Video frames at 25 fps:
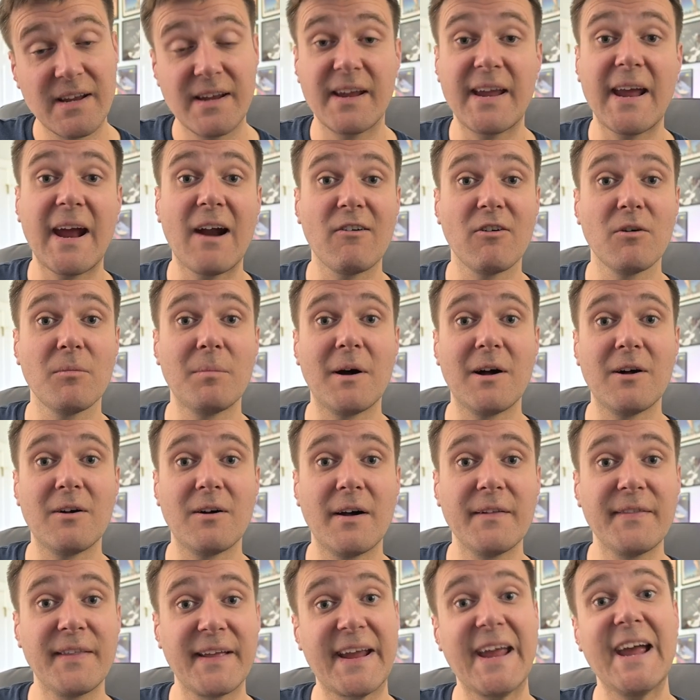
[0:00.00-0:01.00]
Karabal
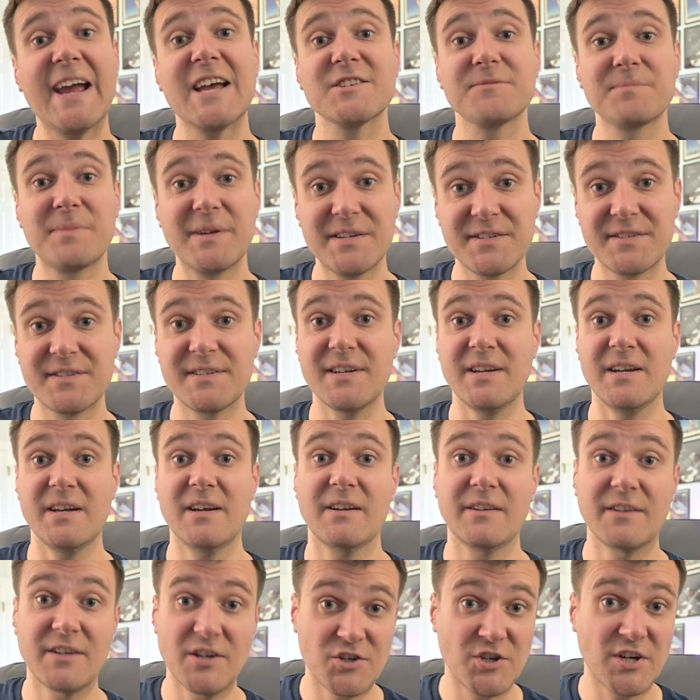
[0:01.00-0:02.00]
on the Caspian
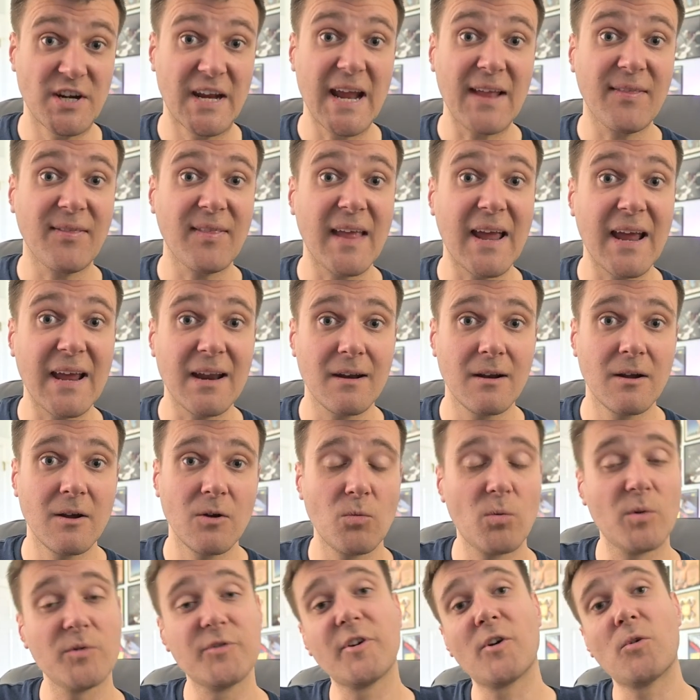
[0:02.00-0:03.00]
Sea. Did you get that?
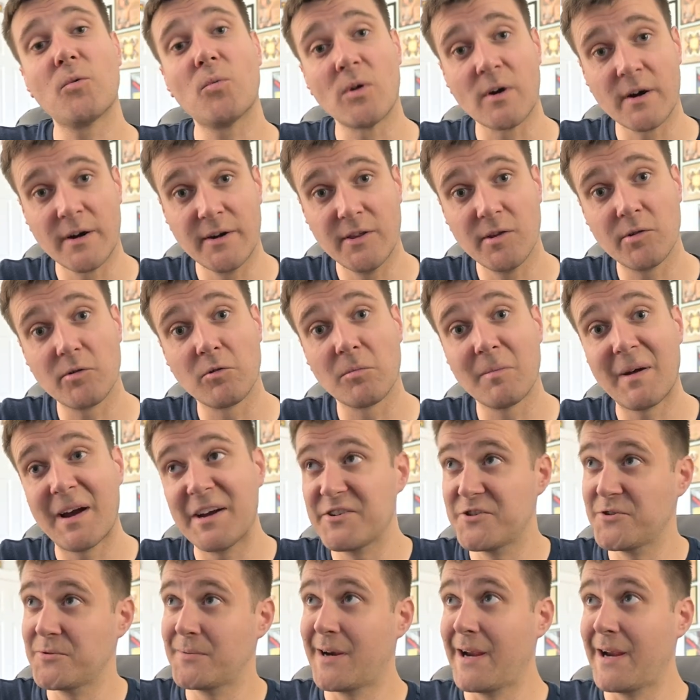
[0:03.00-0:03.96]
Well, don't worry, they'll remind you